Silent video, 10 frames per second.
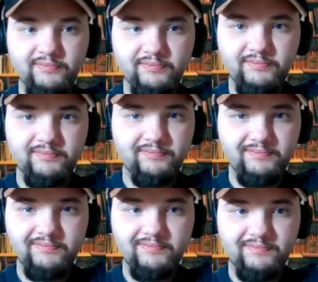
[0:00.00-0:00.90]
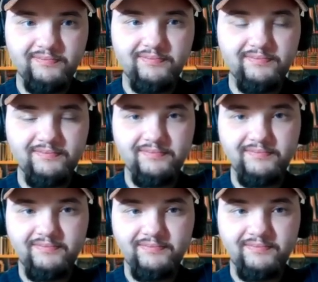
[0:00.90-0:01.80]

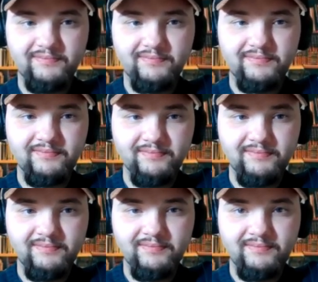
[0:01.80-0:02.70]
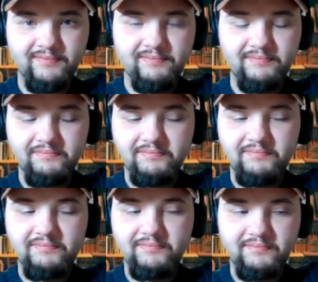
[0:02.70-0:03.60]

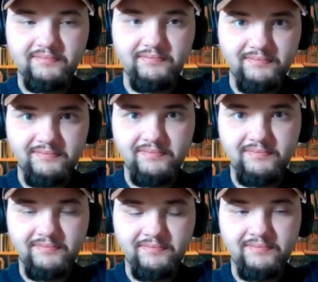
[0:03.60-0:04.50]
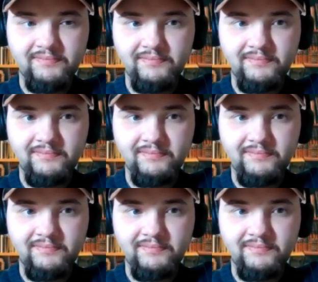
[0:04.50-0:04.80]
No words are spoken by the person on screen.